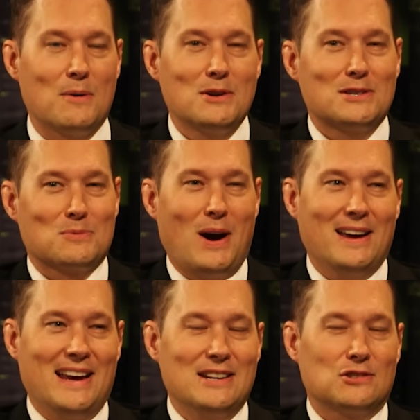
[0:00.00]
which is why
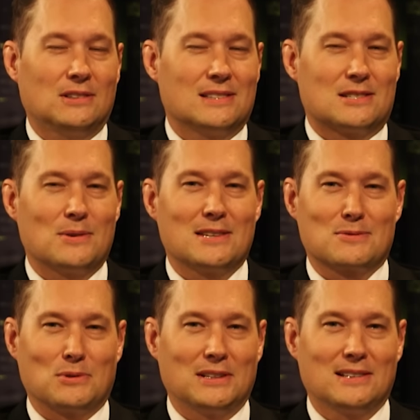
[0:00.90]
Angel is doing this
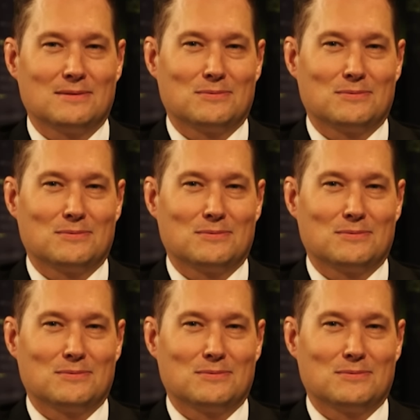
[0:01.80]
really,